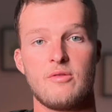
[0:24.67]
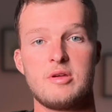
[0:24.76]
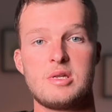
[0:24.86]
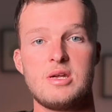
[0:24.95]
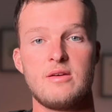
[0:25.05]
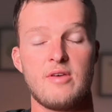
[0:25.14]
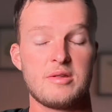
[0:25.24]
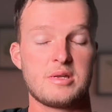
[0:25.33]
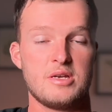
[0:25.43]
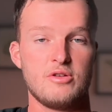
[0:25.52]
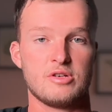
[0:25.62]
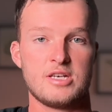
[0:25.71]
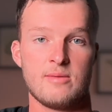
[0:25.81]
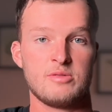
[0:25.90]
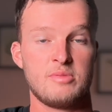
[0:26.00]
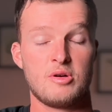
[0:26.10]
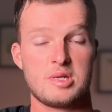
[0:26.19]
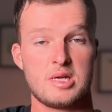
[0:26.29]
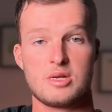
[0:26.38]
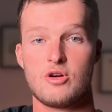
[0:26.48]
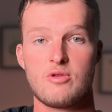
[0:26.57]
this year there's a new attempt, because
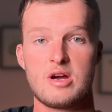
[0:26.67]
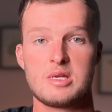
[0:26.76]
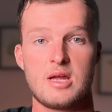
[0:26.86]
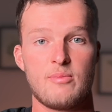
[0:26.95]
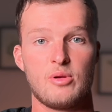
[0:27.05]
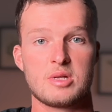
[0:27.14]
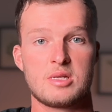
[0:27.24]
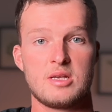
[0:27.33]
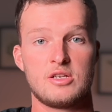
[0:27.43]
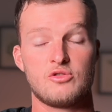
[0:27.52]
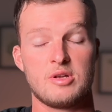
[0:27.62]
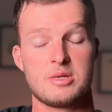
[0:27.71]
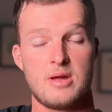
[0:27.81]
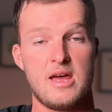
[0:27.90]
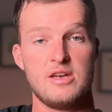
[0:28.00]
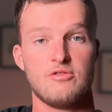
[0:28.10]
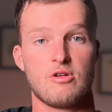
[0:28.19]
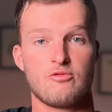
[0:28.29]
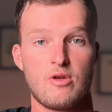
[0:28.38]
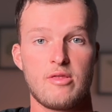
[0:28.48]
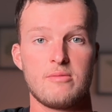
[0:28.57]
as always Apple stick to its annual
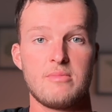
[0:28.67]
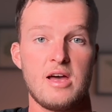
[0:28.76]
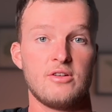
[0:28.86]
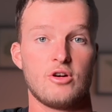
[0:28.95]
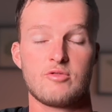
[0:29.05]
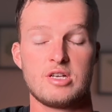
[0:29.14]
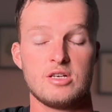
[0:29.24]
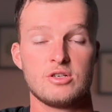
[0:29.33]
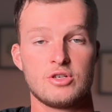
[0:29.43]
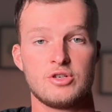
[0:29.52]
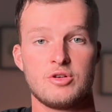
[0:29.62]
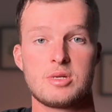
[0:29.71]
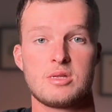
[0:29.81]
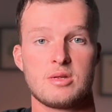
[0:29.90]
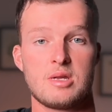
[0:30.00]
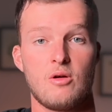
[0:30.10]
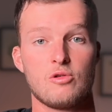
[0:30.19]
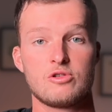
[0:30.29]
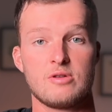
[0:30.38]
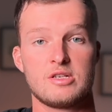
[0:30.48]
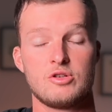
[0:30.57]
rhythm and already introduced the
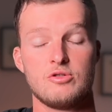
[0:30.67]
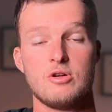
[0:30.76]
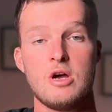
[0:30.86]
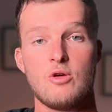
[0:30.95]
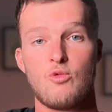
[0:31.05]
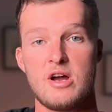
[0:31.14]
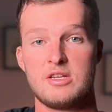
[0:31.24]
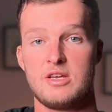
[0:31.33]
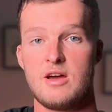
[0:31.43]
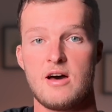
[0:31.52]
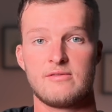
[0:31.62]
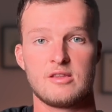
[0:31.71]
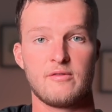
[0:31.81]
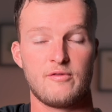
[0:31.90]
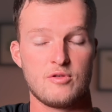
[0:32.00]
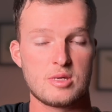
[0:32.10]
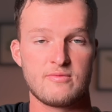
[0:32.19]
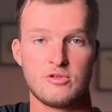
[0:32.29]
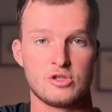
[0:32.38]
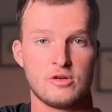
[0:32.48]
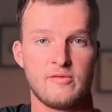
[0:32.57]
Ultra 2 1 year after the first
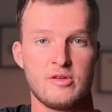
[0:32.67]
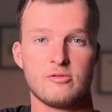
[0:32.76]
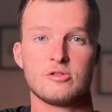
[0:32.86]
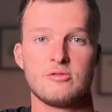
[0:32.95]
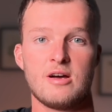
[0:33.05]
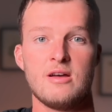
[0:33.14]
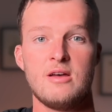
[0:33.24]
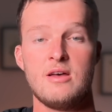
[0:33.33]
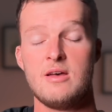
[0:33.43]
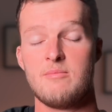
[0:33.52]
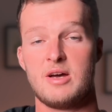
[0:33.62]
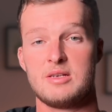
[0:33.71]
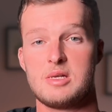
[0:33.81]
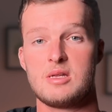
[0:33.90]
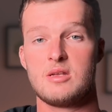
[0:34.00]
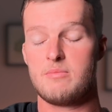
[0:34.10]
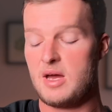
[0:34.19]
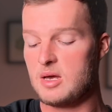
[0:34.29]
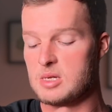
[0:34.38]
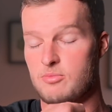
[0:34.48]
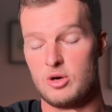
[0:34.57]
version of the Ultra. But is it a better
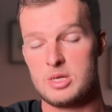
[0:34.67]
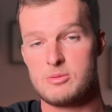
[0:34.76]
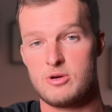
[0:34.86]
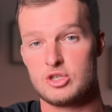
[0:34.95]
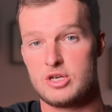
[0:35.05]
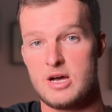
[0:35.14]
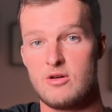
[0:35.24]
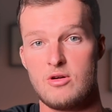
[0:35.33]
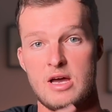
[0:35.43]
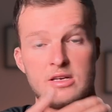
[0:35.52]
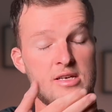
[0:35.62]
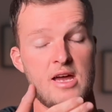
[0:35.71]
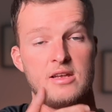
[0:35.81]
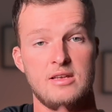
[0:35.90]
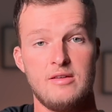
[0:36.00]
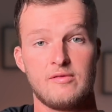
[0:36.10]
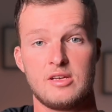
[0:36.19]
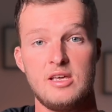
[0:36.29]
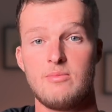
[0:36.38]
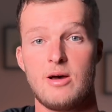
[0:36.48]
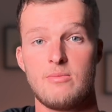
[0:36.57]
sports watch now, and can it even
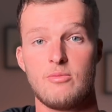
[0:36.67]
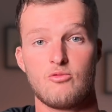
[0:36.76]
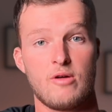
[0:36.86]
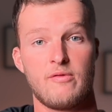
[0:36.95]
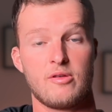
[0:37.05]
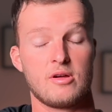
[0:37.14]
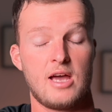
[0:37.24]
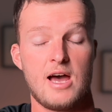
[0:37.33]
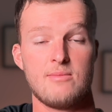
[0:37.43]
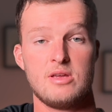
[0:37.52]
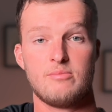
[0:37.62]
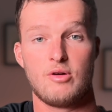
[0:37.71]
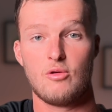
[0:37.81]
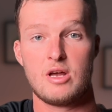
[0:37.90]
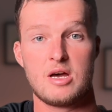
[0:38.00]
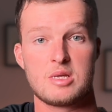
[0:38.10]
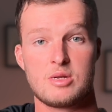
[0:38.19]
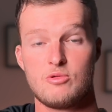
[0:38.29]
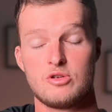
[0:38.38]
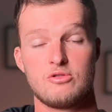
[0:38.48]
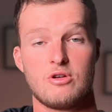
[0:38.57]
keep up with the Garmin, Polar,
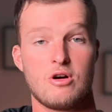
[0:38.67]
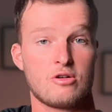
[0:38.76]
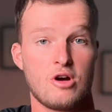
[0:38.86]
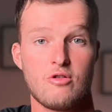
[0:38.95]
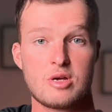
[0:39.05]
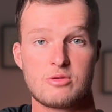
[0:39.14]
Suunto or Coros